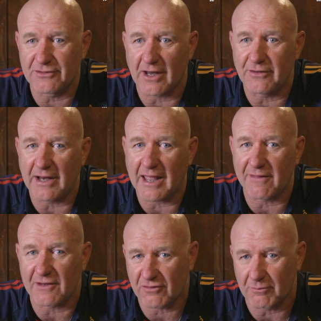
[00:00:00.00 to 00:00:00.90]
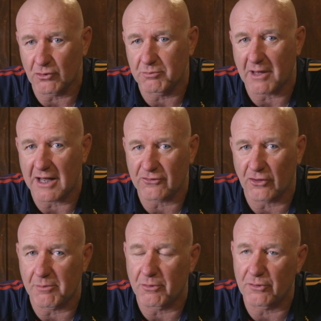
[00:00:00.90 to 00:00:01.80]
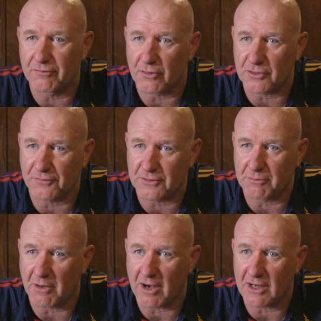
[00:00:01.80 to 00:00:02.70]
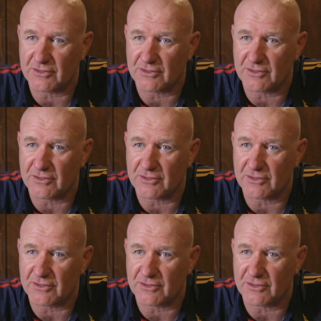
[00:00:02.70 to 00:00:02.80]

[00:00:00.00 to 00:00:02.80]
So now there's some good players on the board for us for tomorrow.